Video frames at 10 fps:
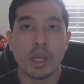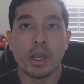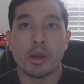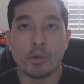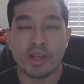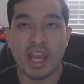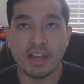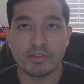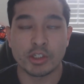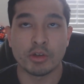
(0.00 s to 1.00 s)
We
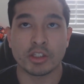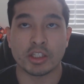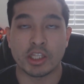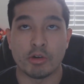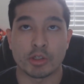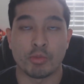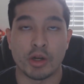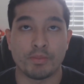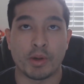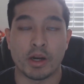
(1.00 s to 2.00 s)
have to it that there was
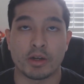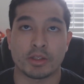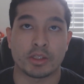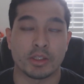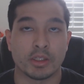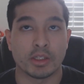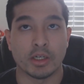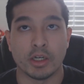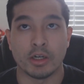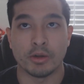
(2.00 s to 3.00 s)
one part
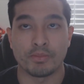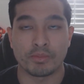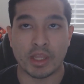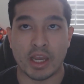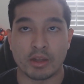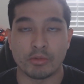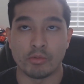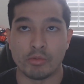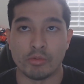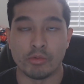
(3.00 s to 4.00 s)
that
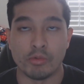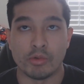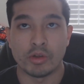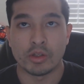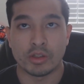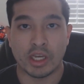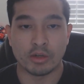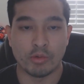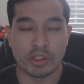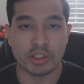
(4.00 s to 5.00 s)

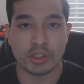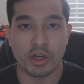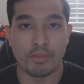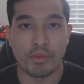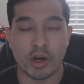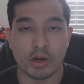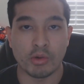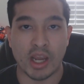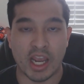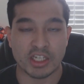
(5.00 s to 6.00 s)
Winter and Meryl
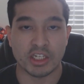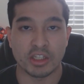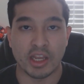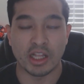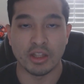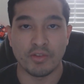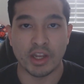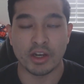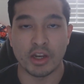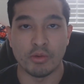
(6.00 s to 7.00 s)
were actually in the
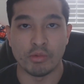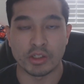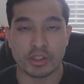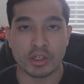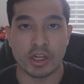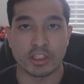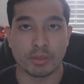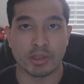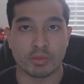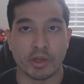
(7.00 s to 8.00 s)
elevator, and Winter ends up
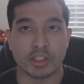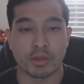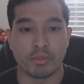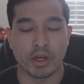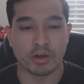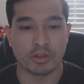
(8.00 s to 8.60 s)
explaining to Meryl